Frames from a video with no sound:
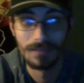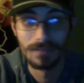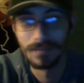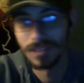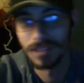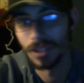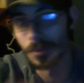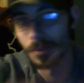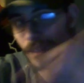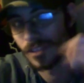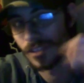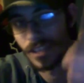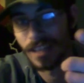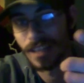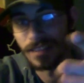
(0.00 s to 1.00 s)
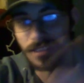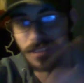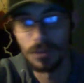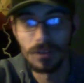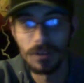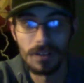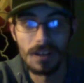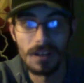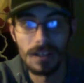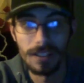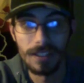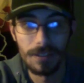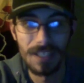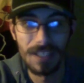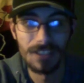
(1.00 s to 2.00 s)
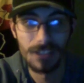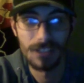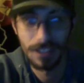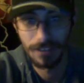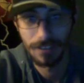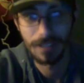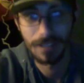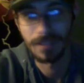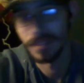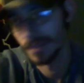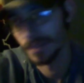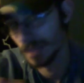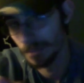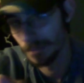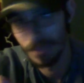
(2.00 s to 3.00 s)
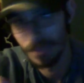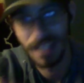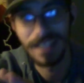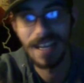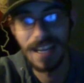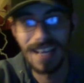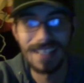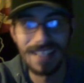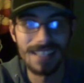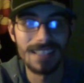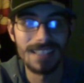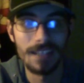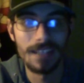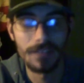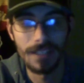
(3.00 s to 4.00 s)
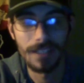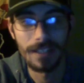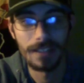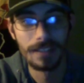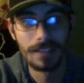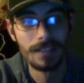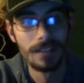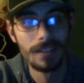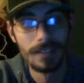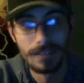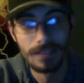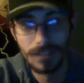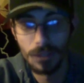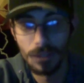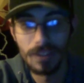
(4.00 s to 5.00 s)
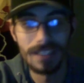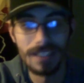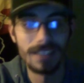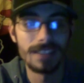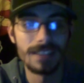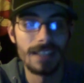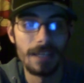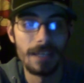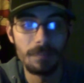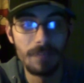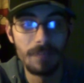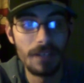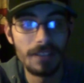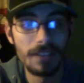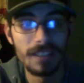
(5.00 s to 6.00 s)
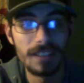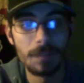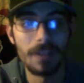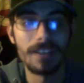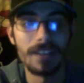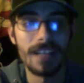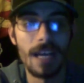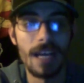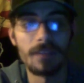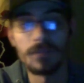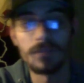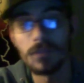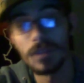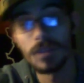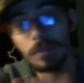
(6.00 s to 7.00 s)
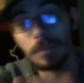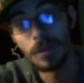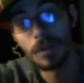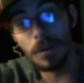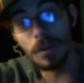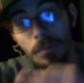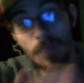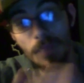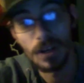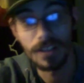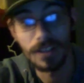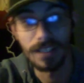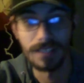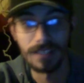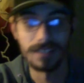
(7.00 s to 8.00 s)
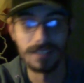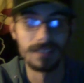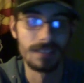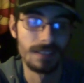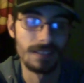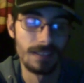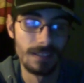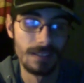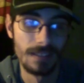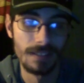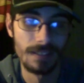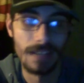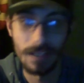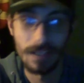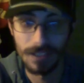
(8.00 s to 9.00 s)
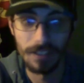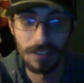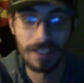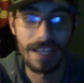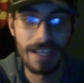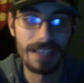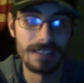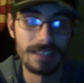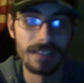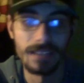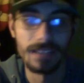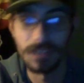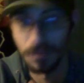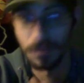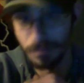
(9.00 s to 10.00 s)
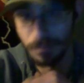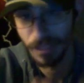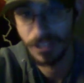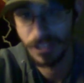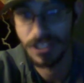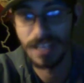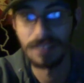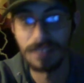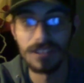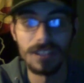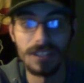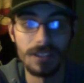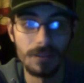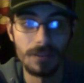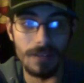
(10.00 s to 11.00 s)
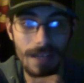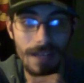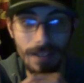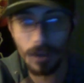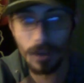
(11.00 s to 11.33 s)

So big shout out to Doyle Audio Engineering, a big guy that's out there doing his thing, building speaker cabs for the pro market out there in Canada. So big shout out to you. I